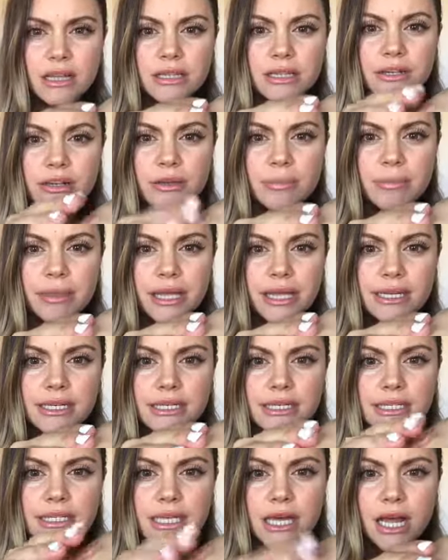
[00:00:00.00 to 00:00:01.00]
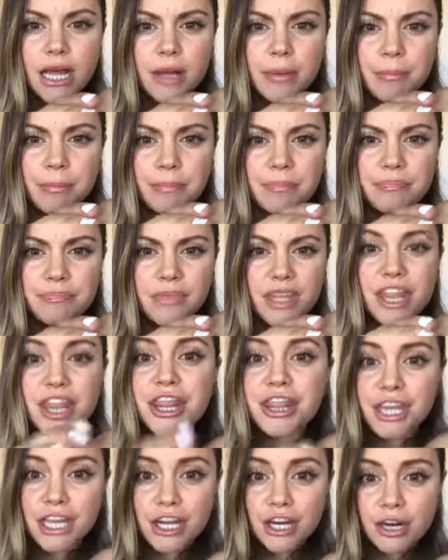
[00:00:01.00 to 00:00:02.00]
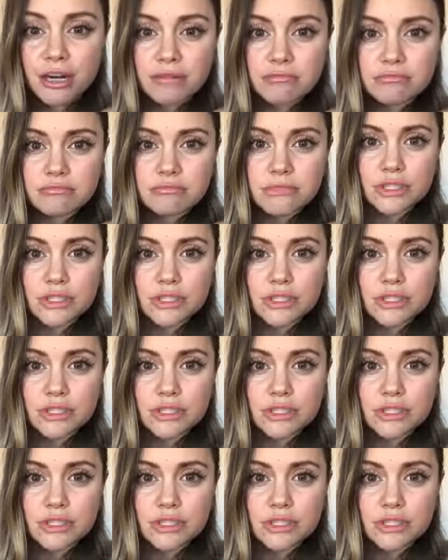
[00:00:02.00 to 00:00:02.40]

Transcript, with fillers: a little bit um, thicker.